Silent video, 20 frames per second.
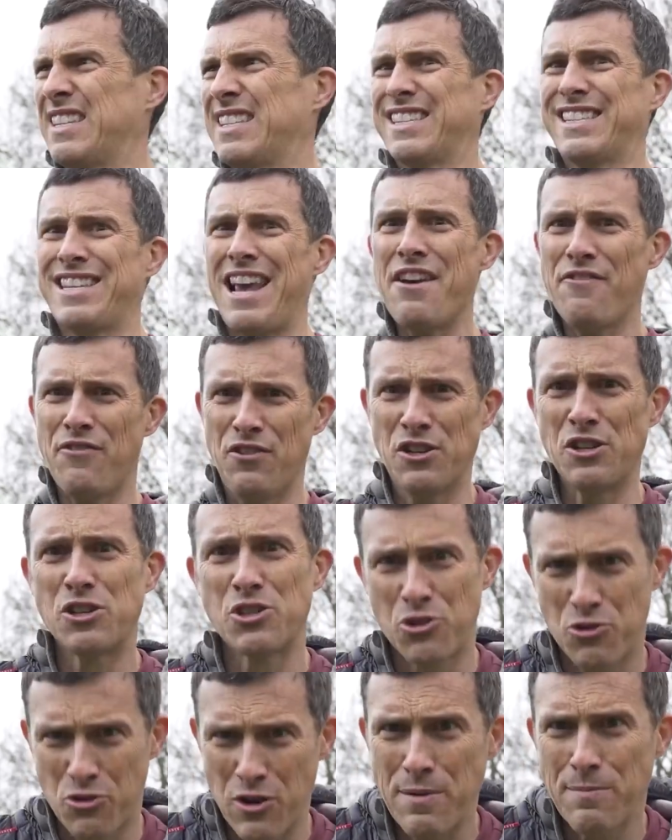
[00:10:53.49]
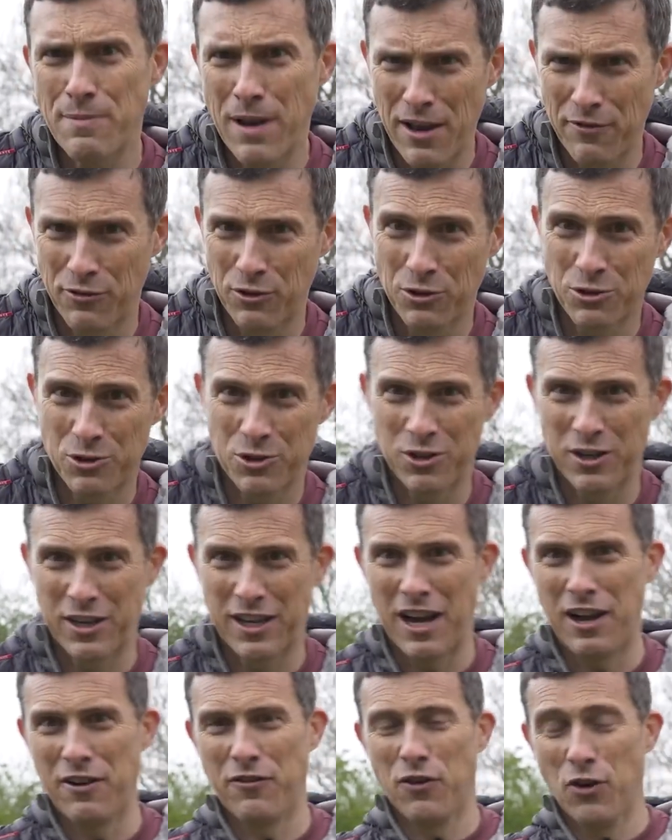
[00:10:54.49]
7 trim levels should you
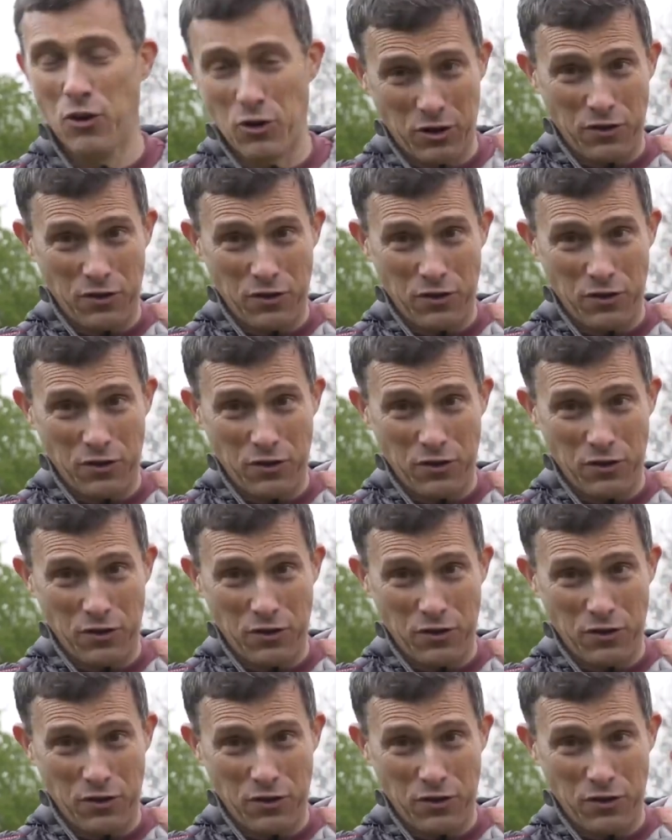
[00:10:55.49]
go for?